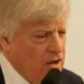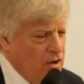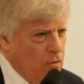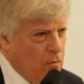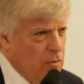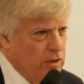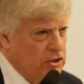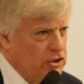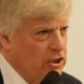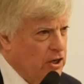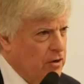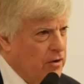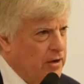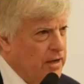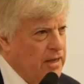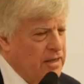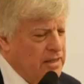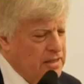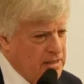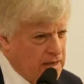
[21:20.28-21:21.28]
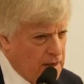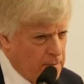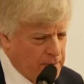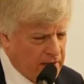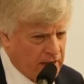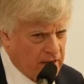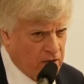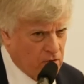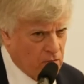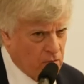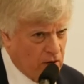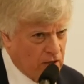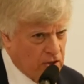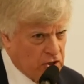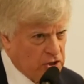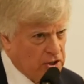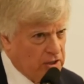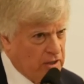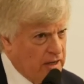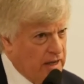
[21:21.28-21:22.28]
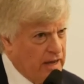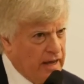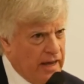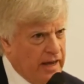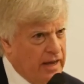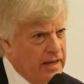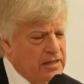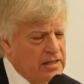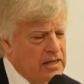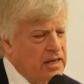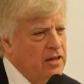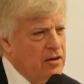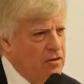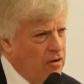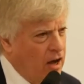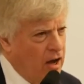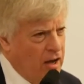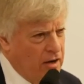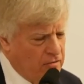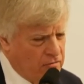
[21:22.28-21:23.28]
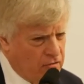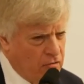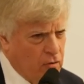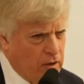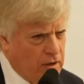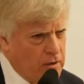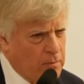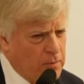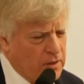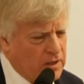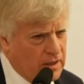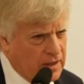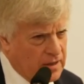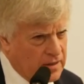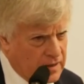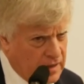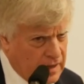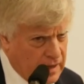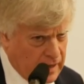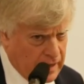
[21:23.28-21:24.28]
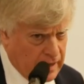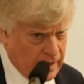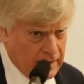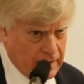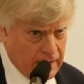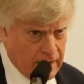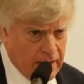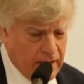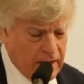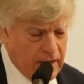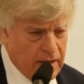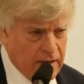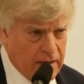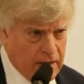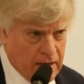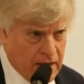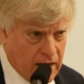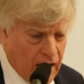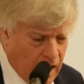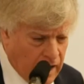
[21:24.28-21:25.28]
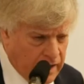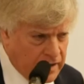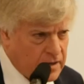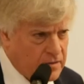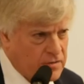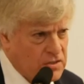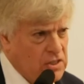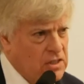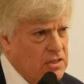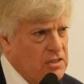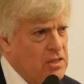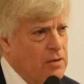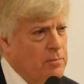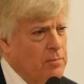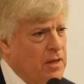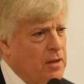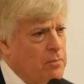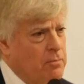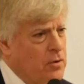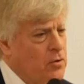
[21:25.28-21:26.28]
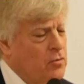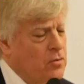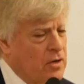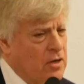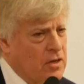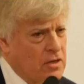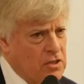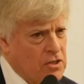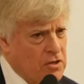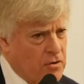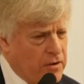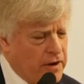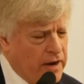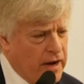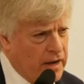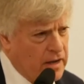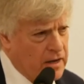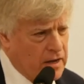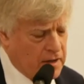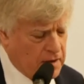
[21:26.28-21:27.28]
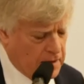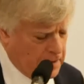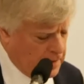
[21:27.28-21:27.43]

which are endemic in Russia and unavoidable in the kind of system that Putin has created,